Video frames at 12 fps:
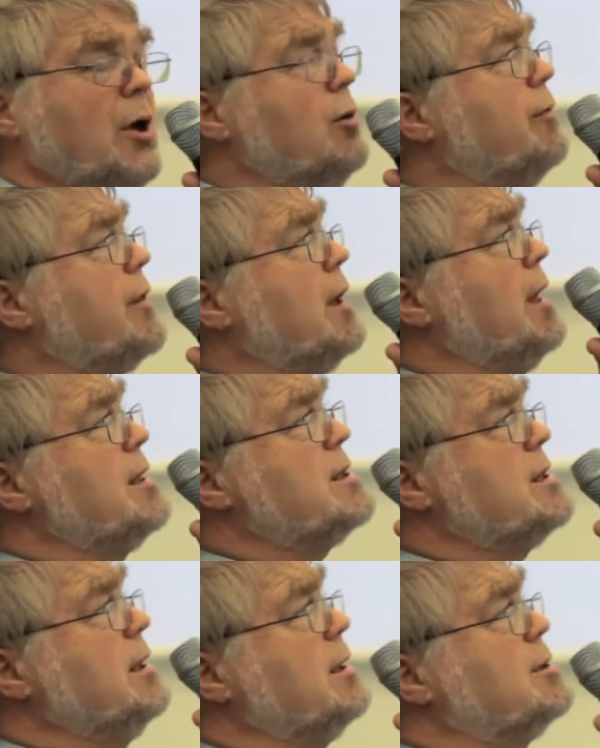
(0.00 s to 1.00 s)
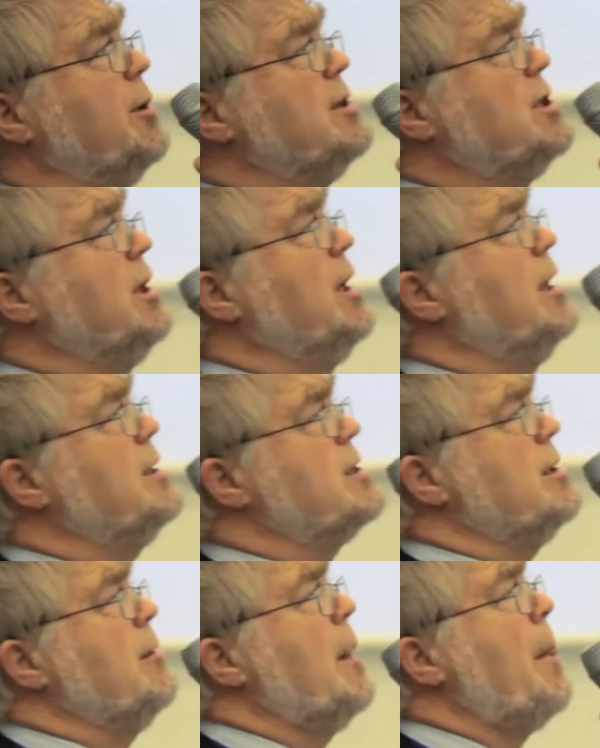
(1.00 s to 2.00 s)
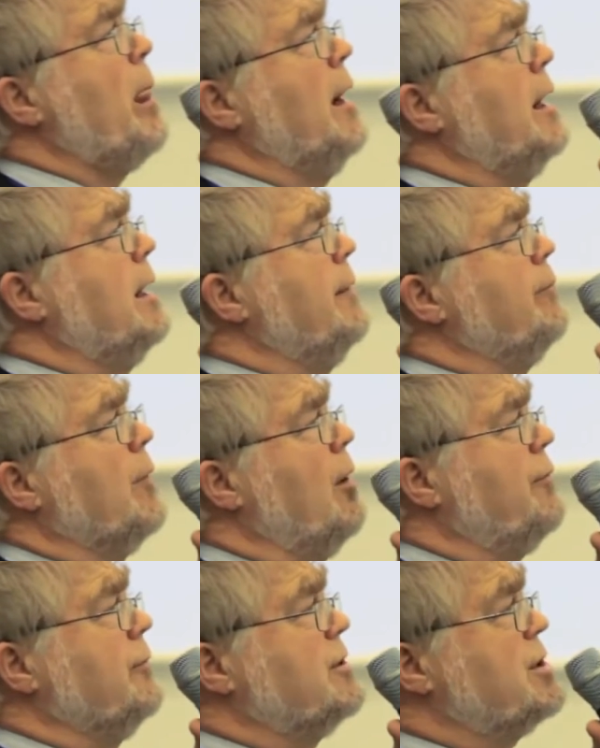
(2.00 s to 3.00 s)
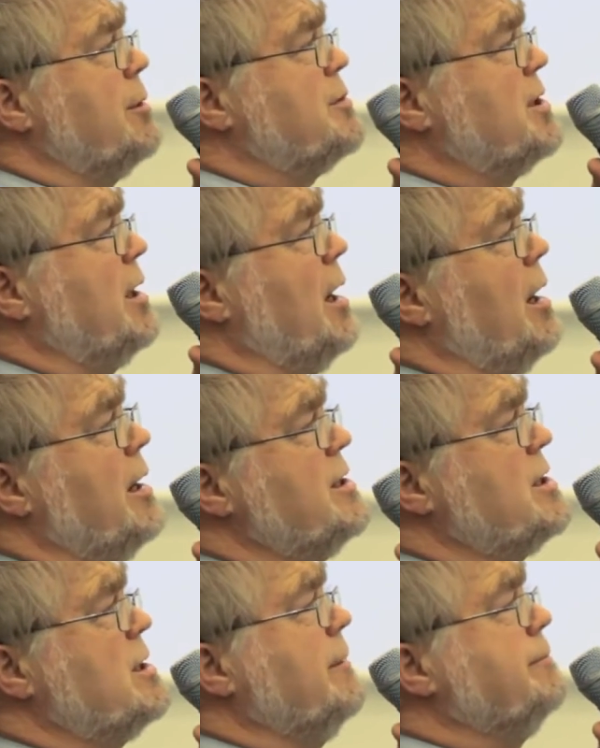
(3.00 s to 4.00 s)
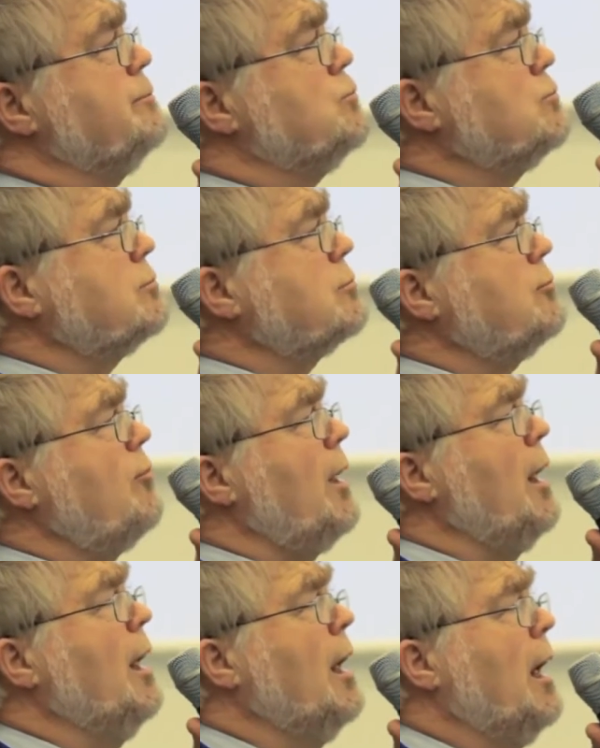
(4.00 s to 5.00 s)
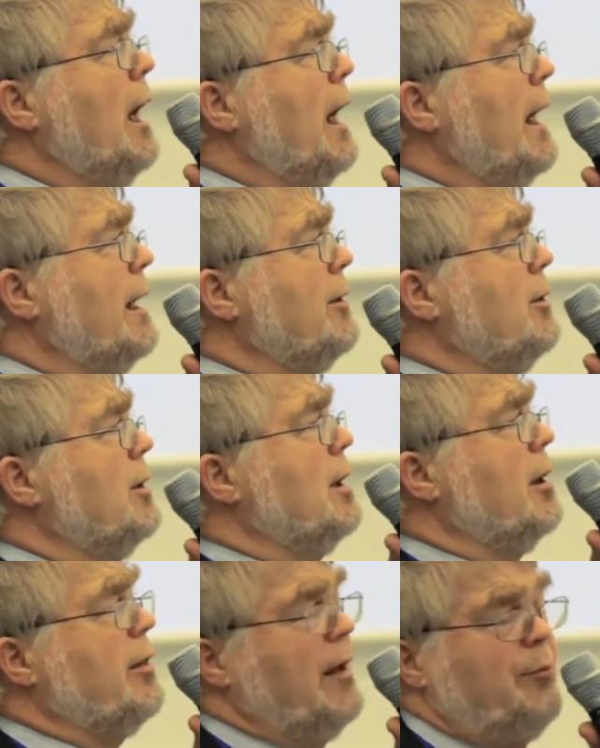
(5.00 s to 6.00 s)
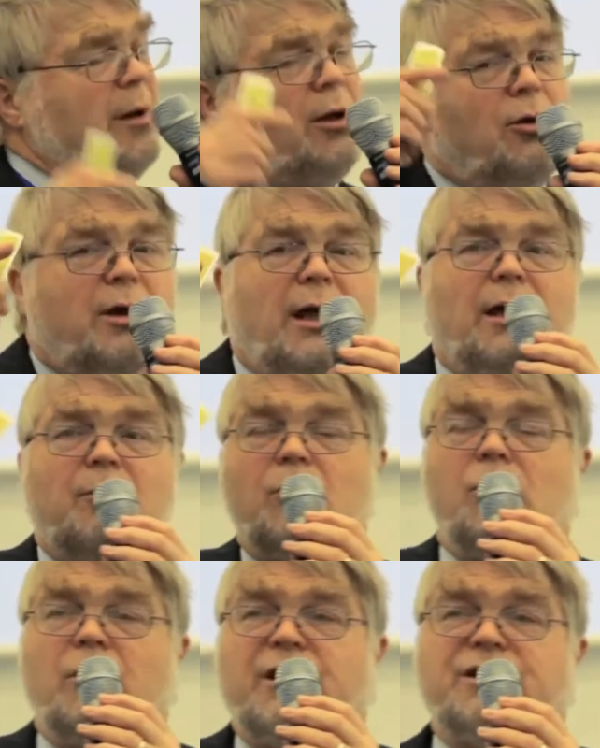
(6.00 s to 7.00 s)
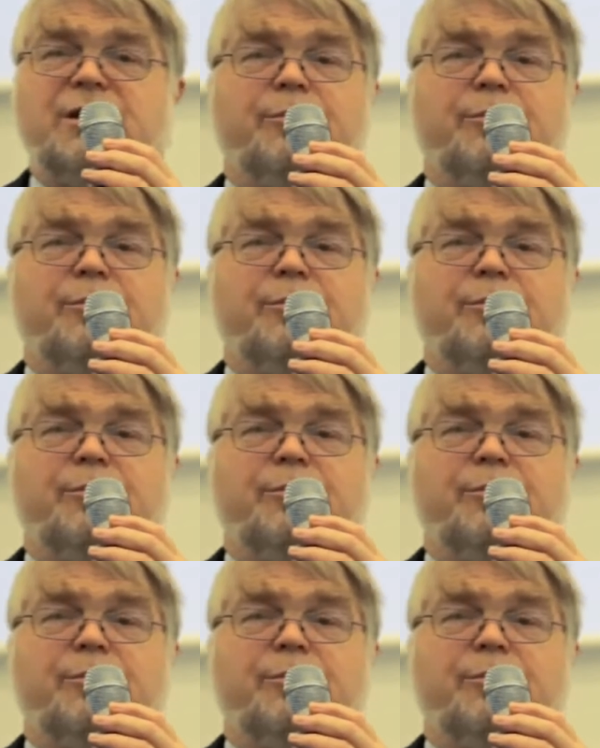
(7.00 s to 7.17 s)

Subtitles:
over the last 20 years, often subsidized. And they've been looking at mortgage